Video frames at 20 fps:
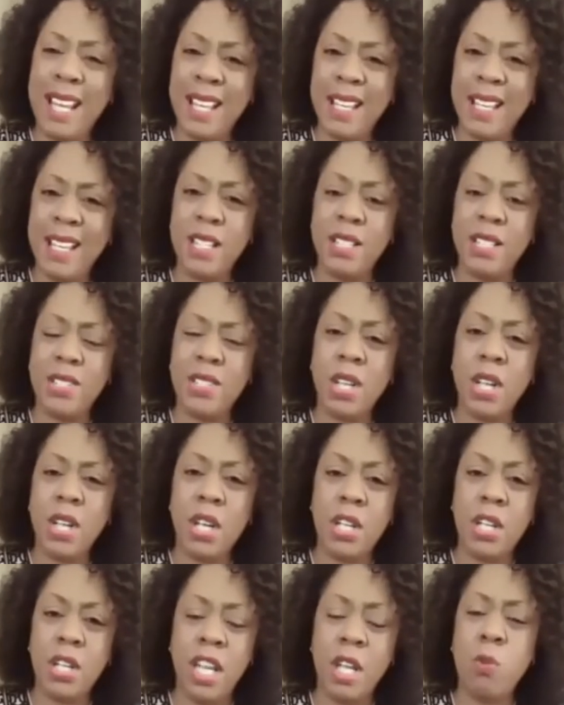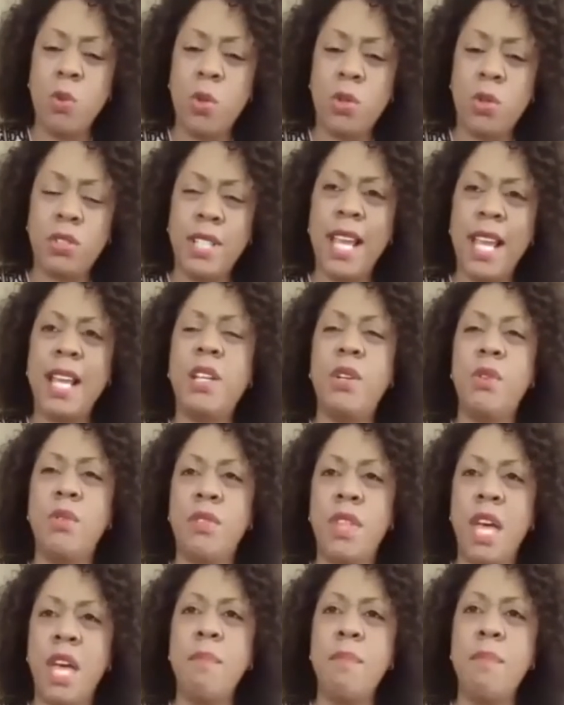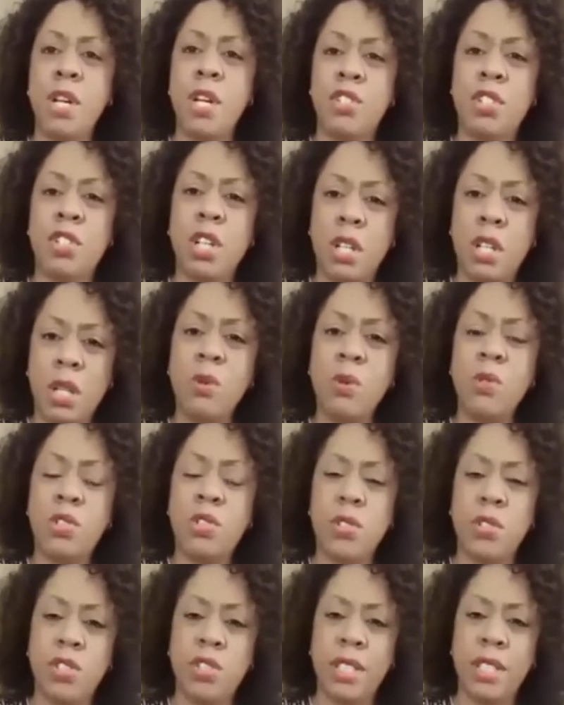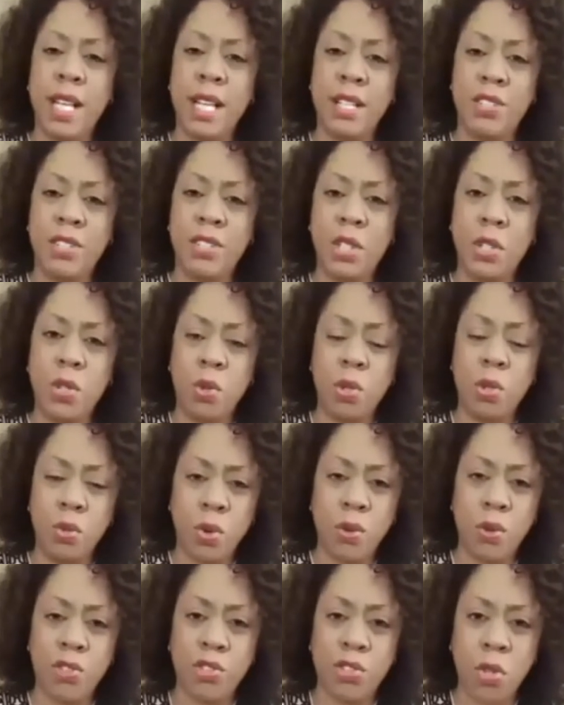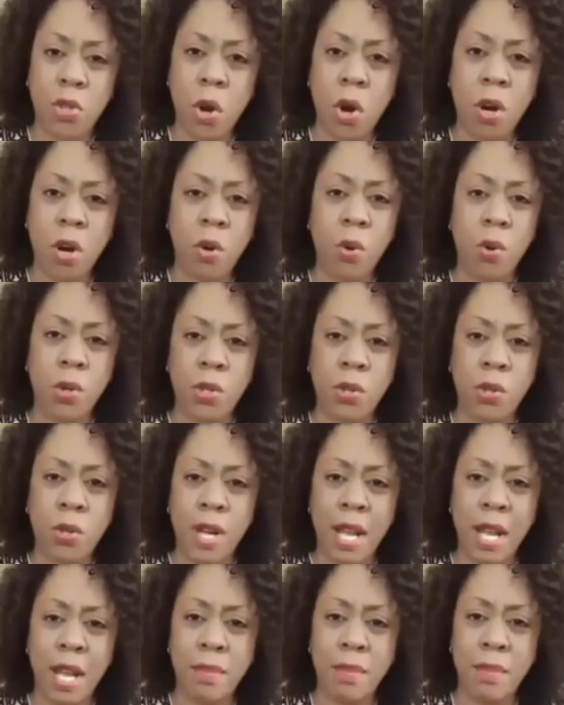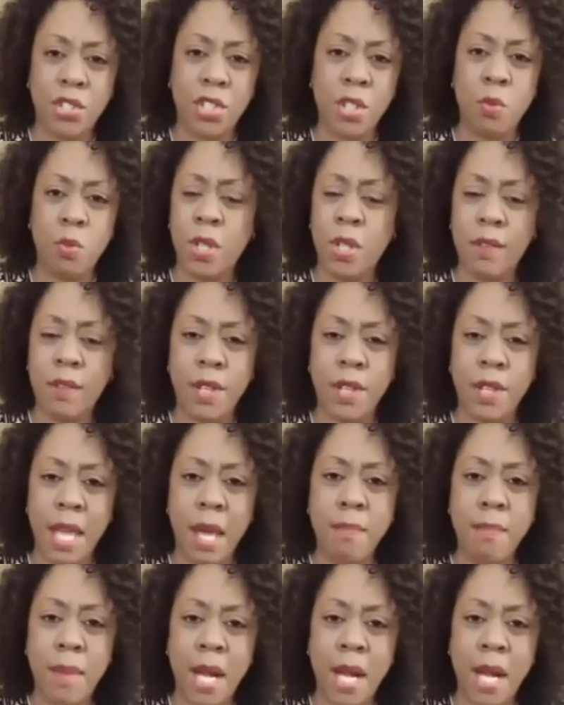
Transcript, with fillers: is, it will take you that much closer to get to your North Star or your ambition, whatever that